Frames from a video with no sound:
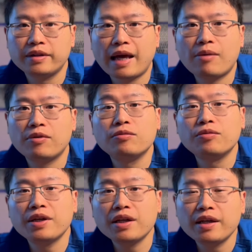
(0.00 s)
That will
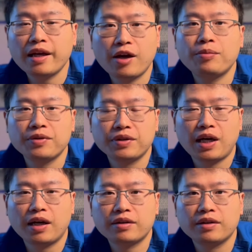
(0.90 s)
really help your
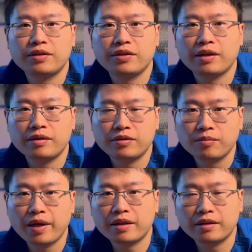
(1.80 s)
doctor to
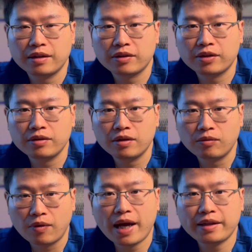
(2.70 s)
make the
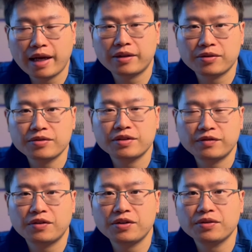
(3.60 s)
right diagnosis
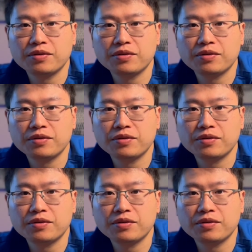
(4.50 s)
for you.